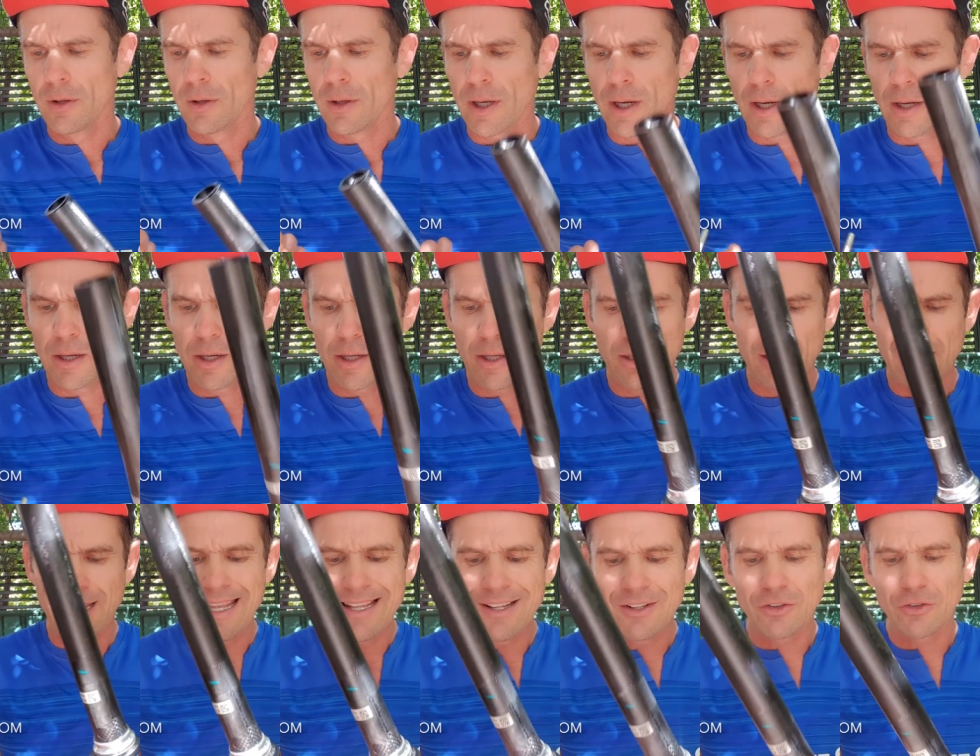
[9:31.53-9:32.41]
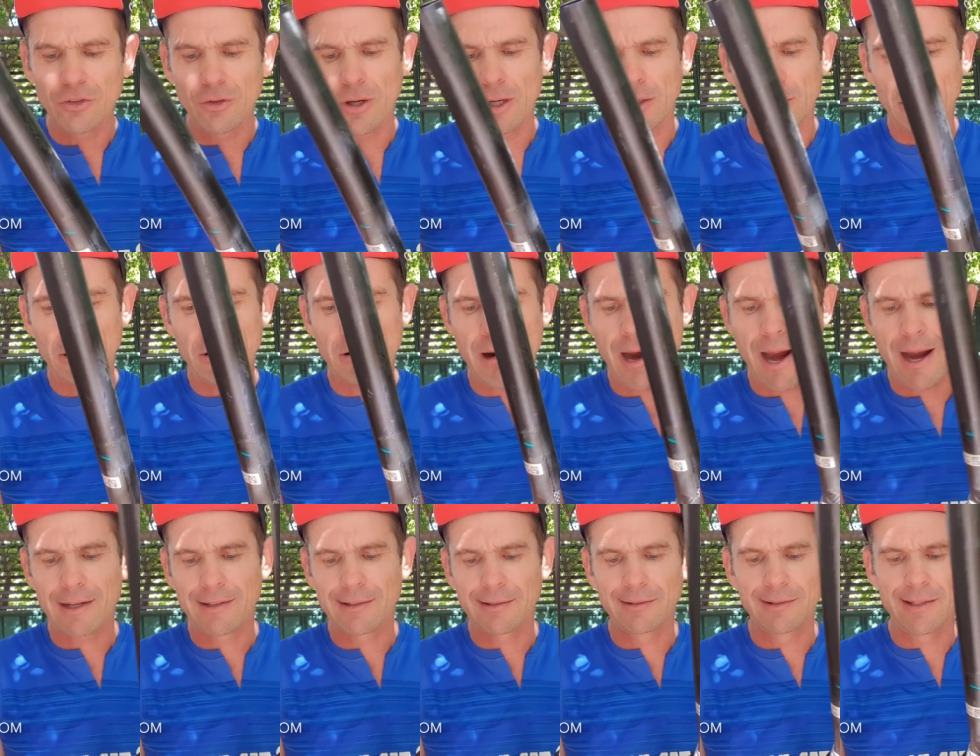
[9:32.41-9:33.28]
any inside
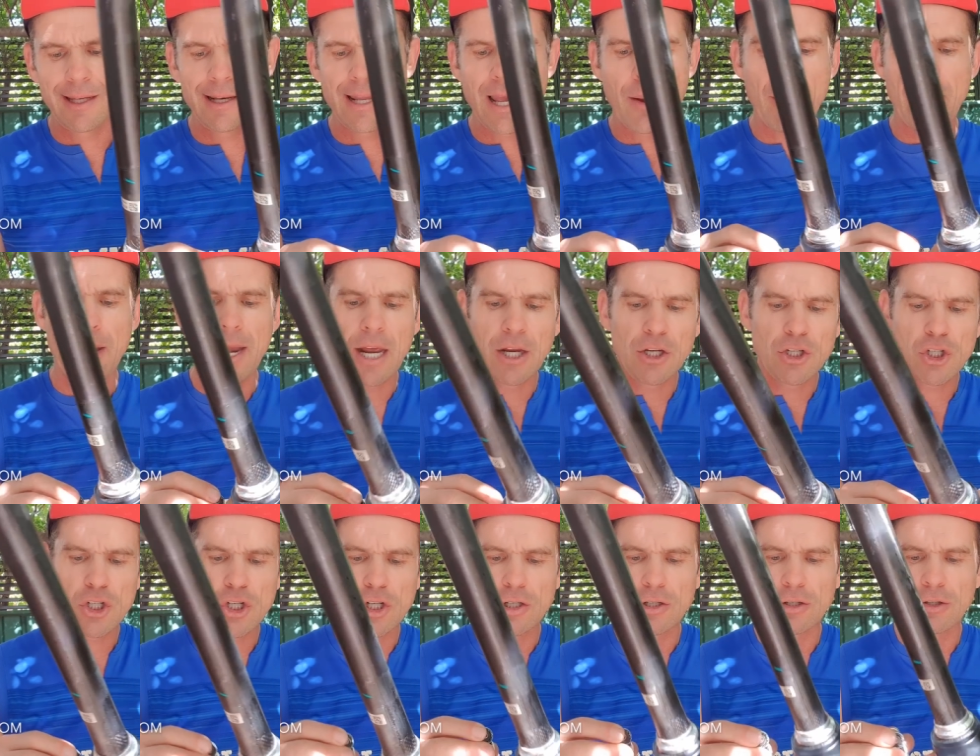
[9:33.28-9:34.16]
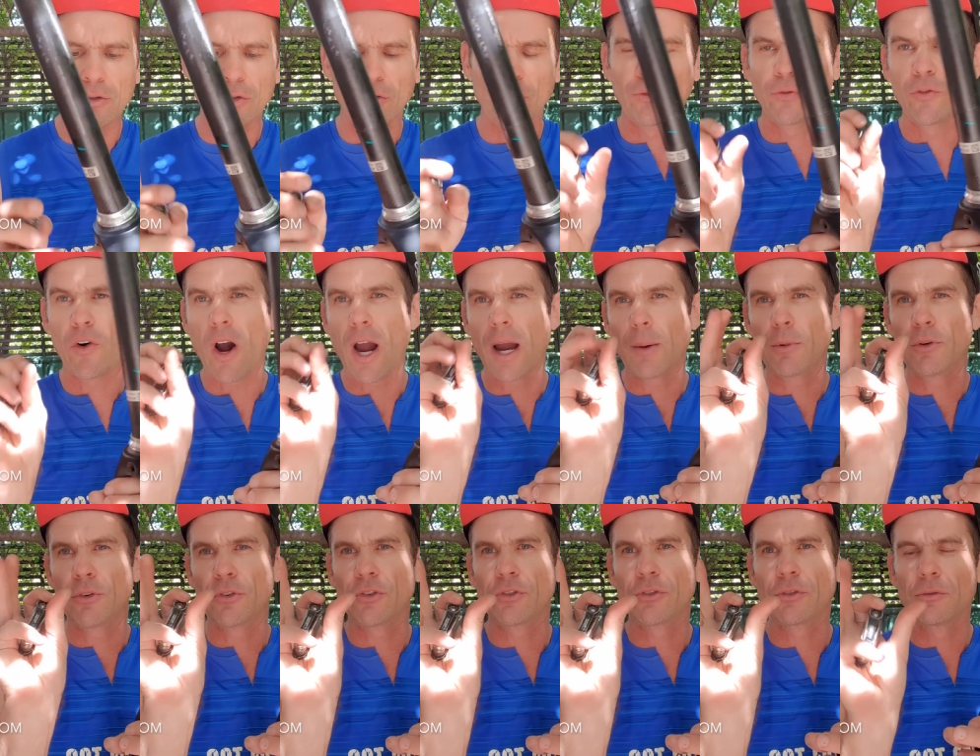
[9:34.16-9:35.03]
cracks, delaminations,
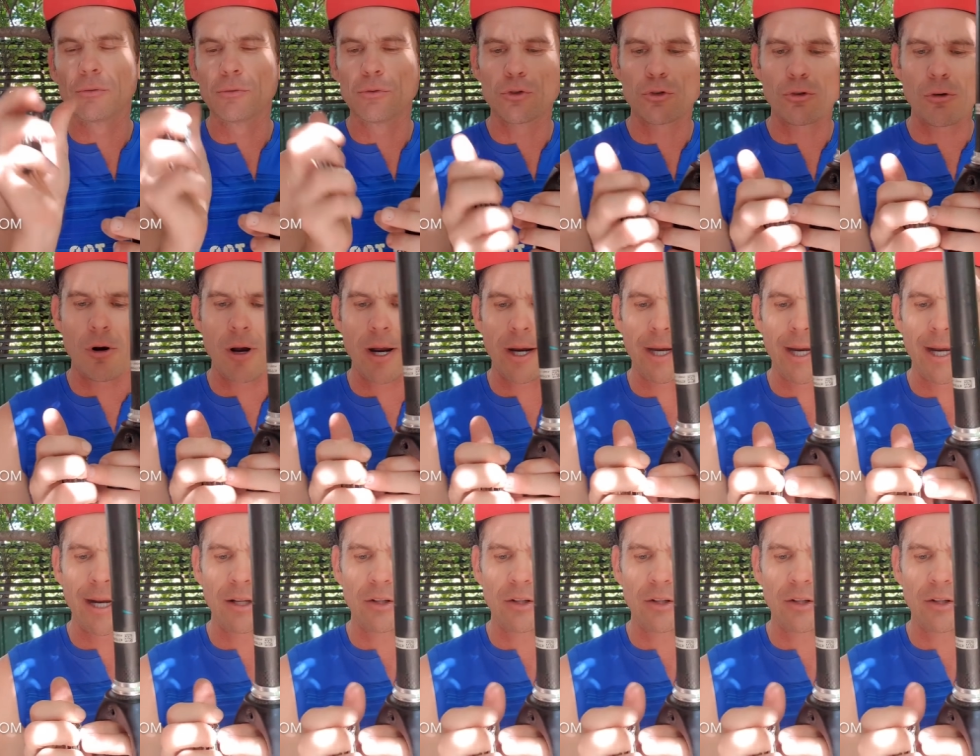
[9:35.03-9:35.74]
fibers drying out,